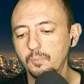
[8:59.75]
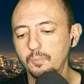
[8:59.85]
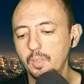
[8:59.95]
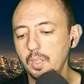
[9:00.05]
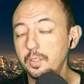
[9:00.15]

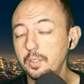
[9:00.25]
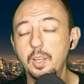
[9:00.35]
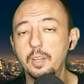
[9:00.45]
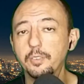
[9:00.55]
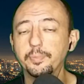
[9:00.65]
That's
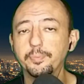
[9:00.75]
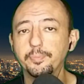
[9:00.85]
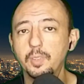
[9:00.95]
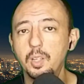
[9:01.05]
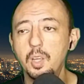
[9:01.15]
life.
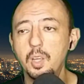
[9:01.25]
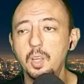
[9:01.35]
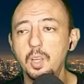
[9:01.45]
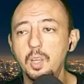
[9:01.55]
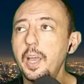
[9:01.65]

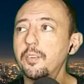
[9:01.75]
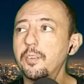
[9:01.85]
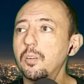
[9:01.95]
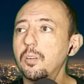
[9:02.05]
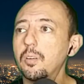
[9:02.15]
And
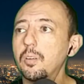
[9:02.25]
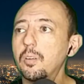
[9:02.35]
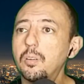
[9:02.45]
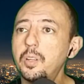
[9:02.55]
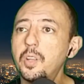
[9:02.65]

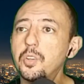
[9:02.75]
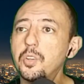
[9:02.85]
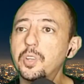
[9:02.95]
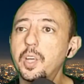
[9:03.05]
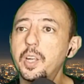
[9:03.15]
in those
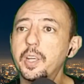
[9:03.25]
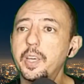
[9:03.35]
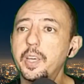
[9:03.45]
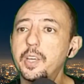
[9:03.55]
kind of cases,